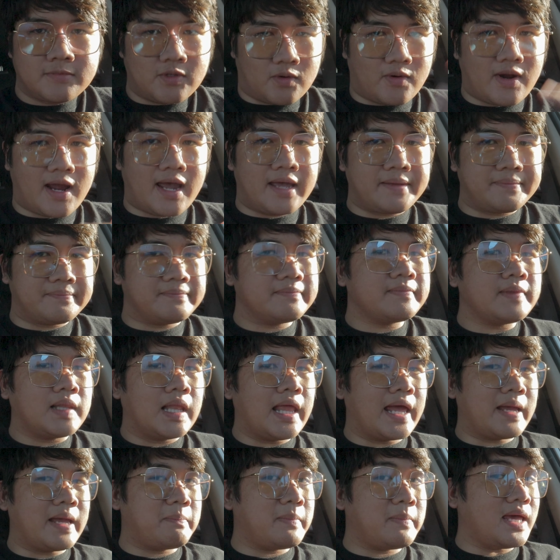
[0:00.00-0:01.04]
right?
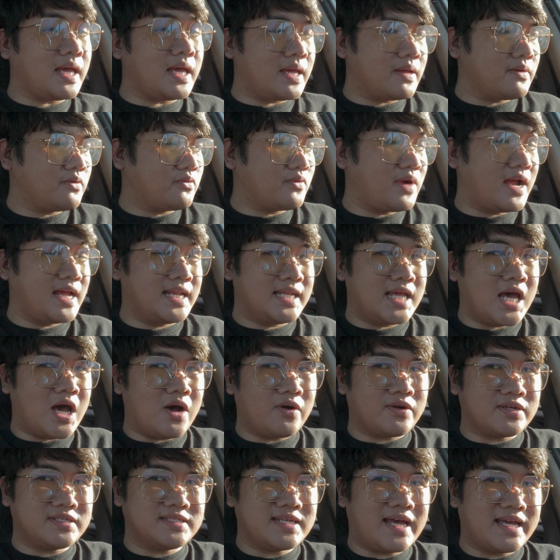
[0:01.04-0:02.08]
Like me right now,
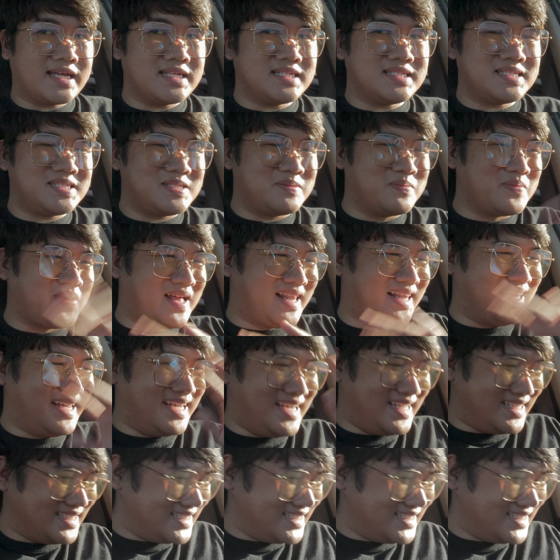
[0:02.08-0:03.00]
because I can smell it.